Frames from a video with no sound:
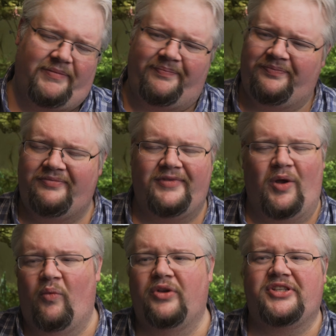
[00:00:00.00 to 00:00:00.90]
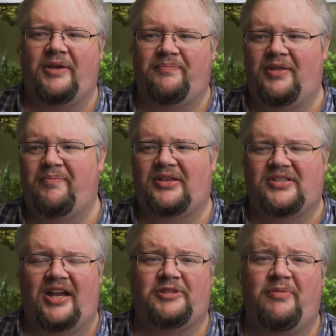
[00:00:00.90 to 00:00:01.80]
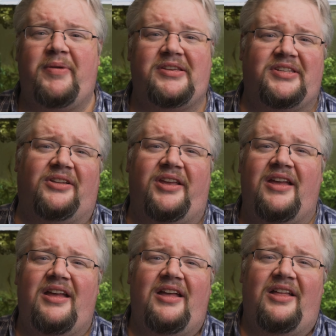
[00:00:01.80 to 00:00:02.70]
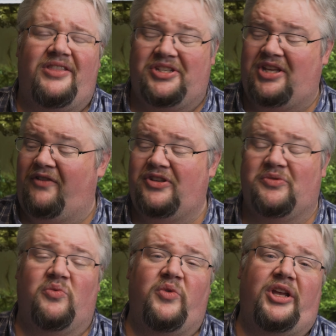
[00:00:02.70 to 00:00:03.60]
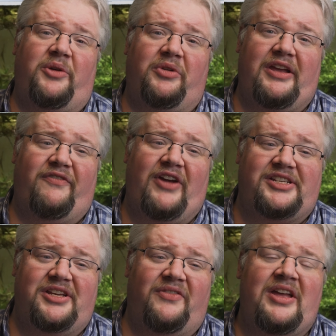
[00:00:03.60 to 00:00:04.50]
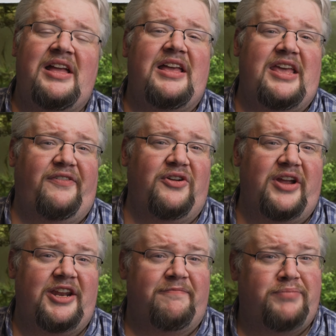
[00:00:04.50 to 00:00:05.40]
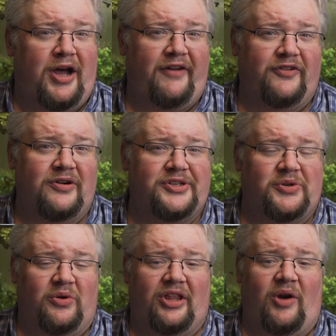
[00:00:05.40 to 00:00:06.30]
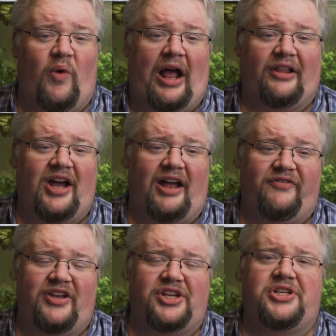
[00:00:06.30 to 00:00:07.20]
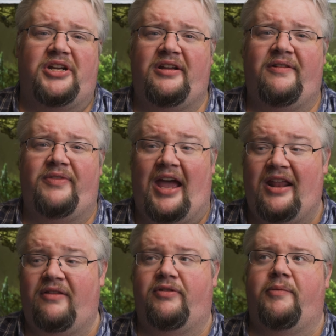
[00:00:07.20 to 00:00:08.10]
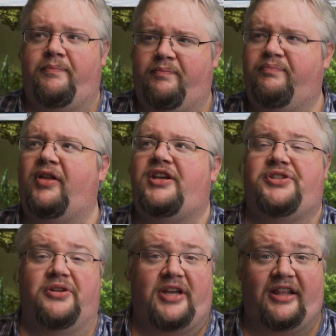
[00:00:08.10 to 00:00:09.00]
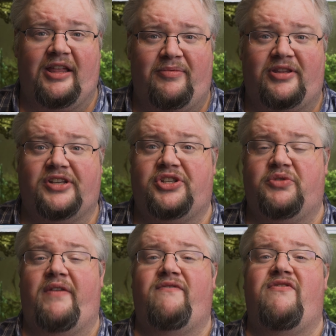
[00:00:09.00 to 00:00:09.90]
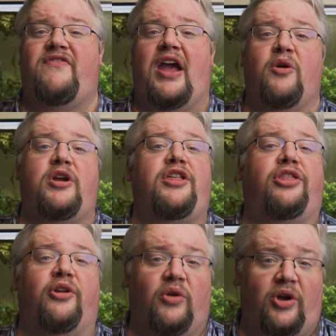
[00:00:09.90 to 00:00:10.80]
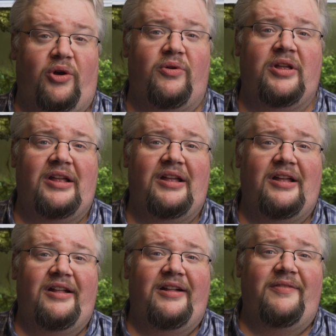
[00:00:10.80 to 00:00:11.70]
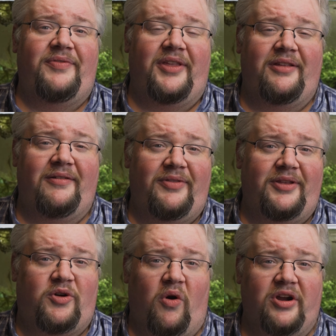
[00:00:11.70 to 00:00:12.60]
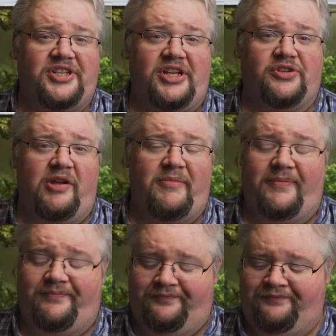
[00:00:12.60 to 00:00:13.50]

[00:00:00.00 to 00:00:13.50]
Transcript: and we'll skip the big science, but basically this stuff is really, really effective. If you're into puffers or a lot of wild caught fish and the place you're getting them doesn't do a very thorough quarantine treatment,